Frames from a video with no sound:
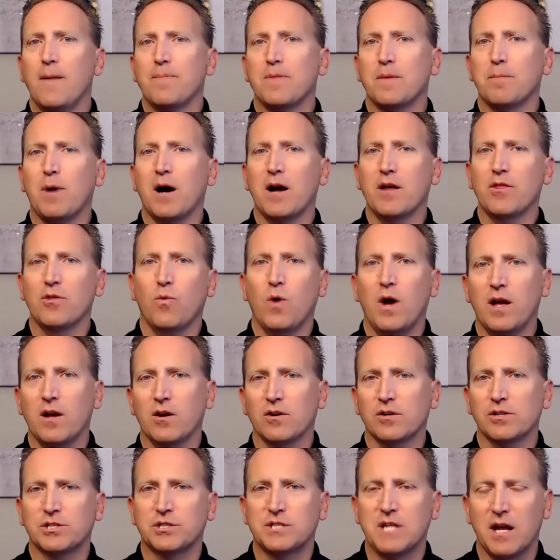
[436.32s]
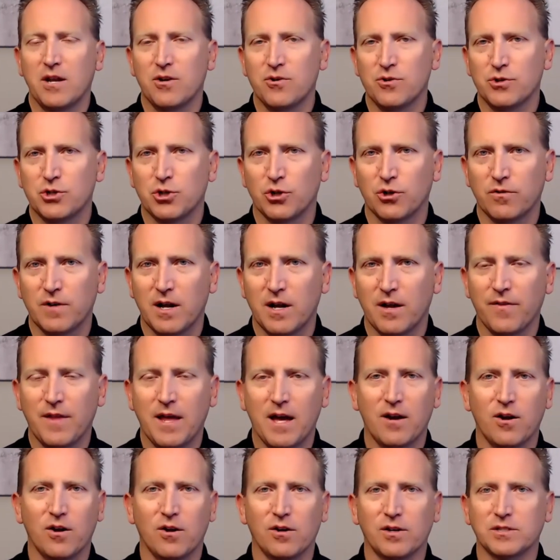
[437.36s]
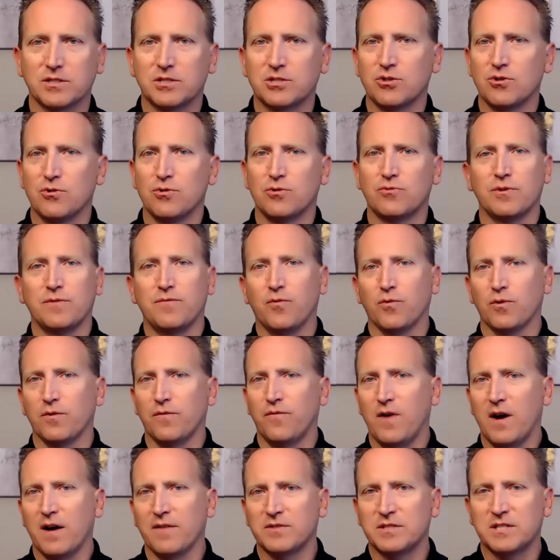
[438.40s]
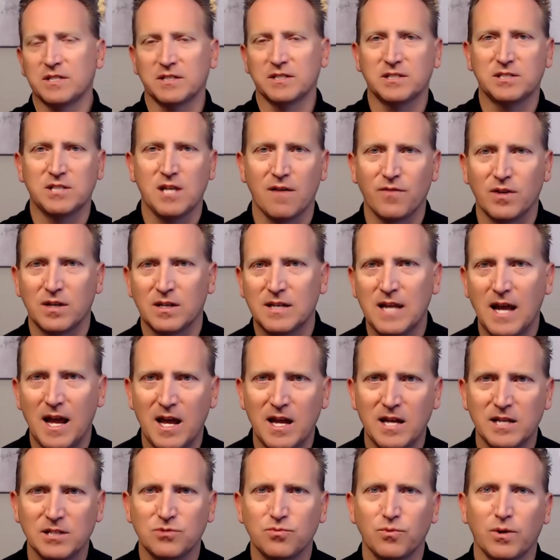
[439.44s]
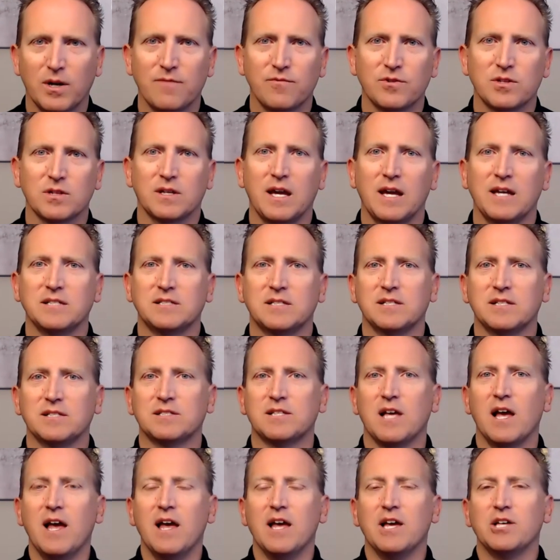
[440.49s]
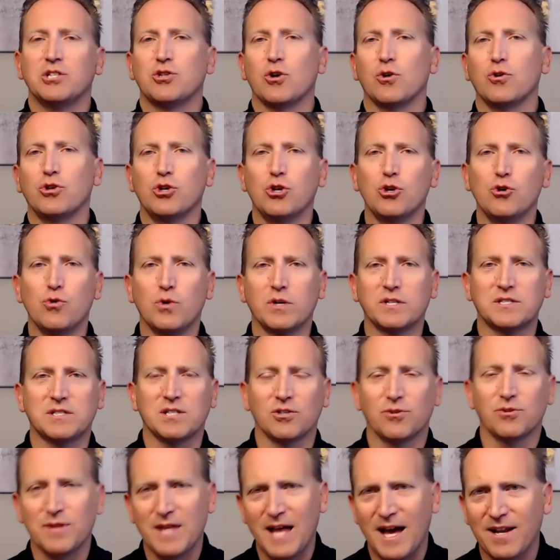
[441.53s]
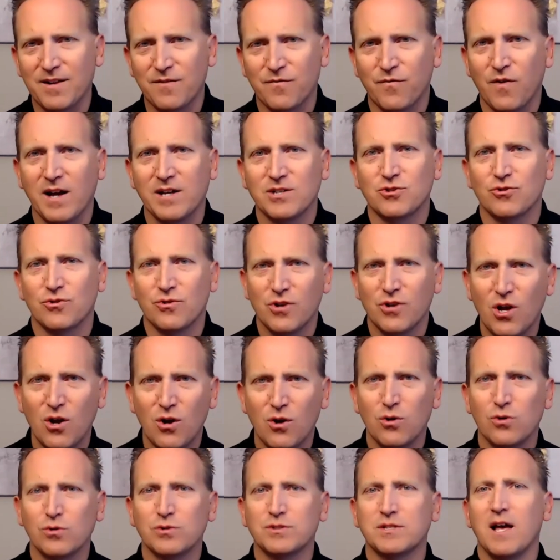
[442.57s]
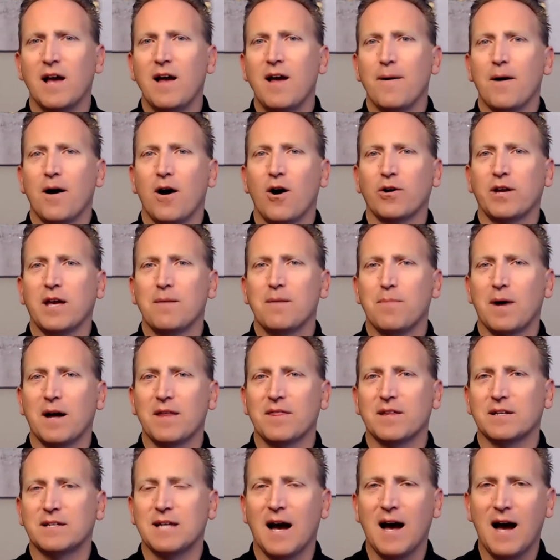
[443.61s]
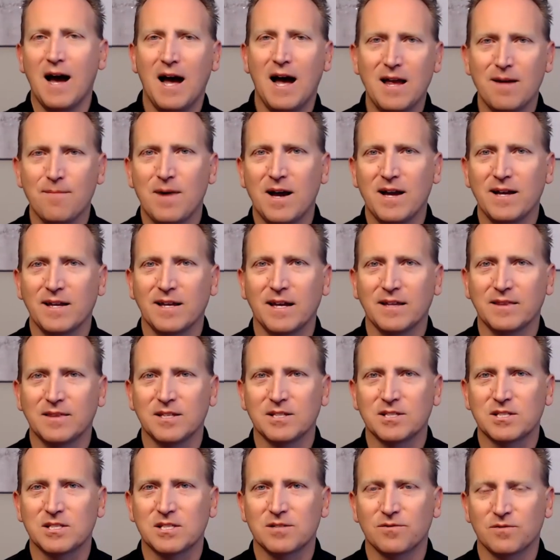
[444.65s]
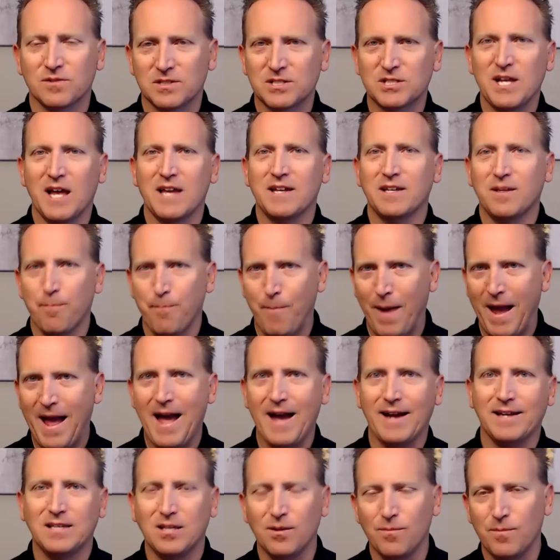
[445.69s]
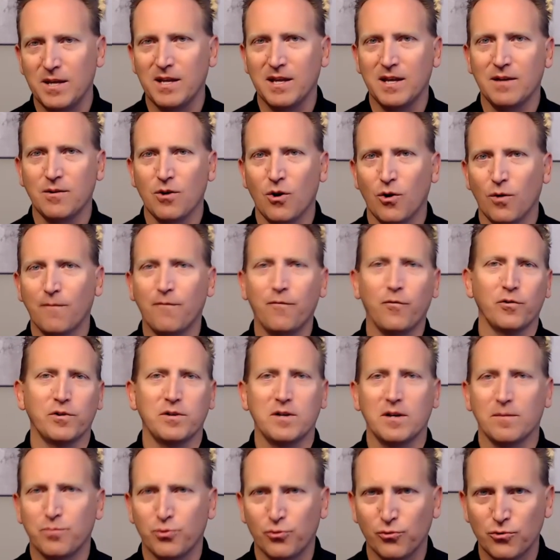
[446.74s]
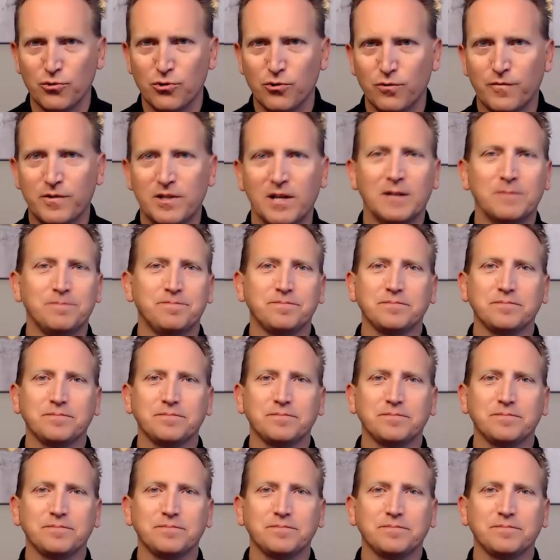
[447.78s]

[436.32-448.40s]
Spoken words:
By the way, our standard turnaround that on is 2, 3, 4, 5, 6, 7 days, whatever the case is. So you as or that advisor knows, okay, by the time I get this sent back to me, hopefully approved,